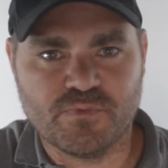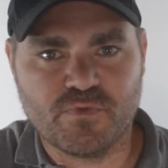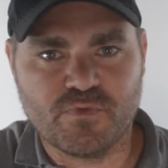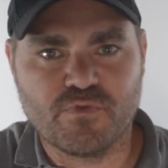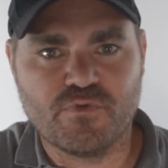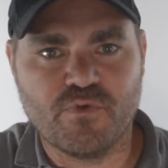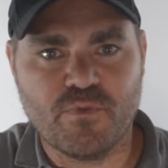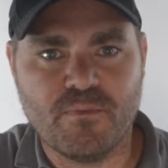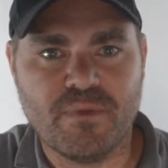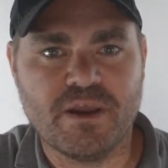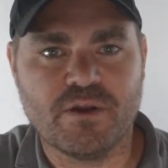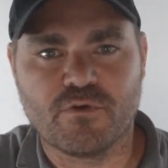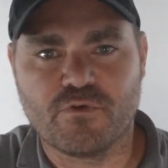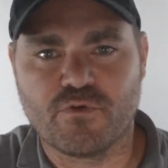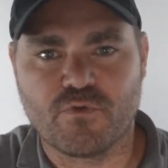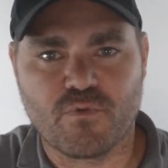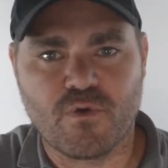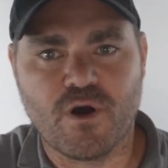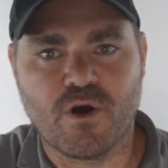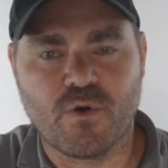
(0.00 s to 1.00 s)
through the meter the
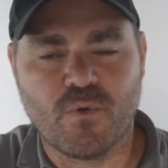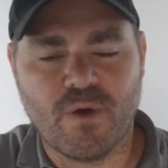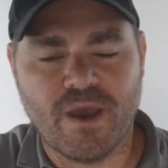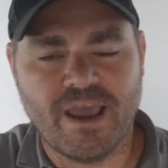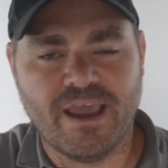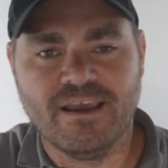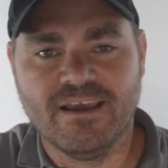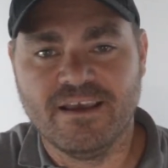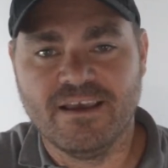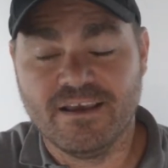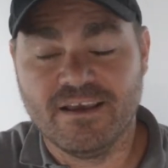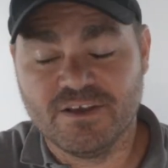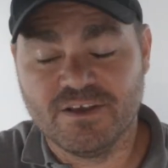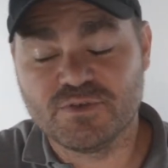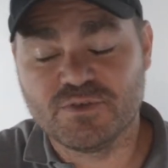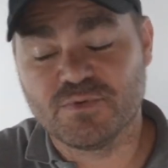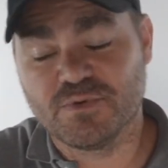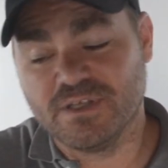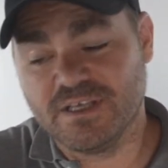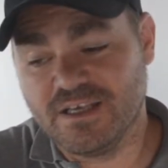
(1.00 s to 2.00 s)
wrong way.
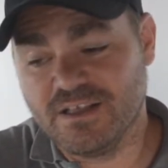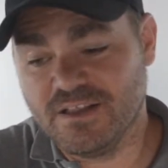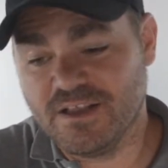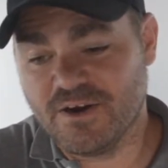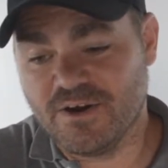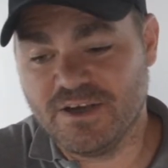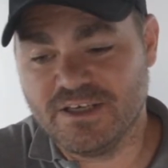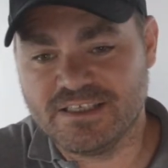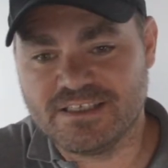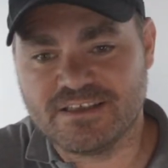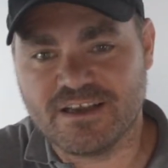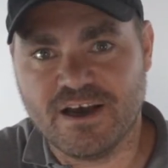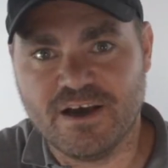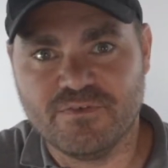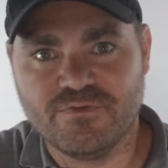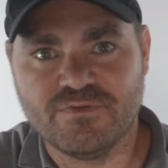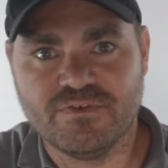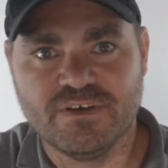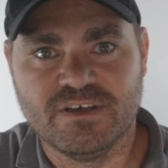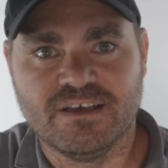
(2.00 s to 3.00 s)
It's really hilarious
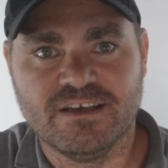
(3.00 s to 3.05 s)
stuff.